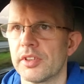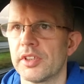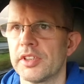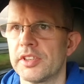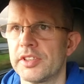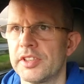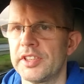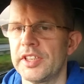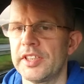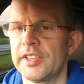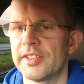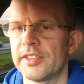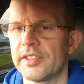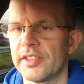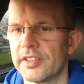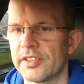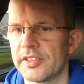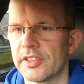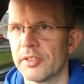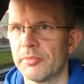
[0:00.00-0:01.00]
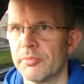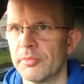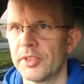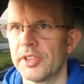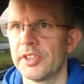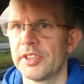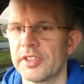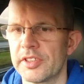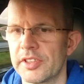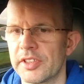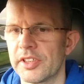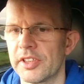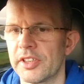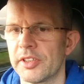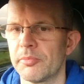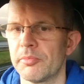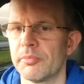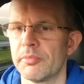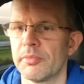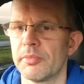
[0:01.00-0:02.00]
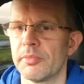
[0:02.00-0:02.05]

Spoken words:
assist system is I don't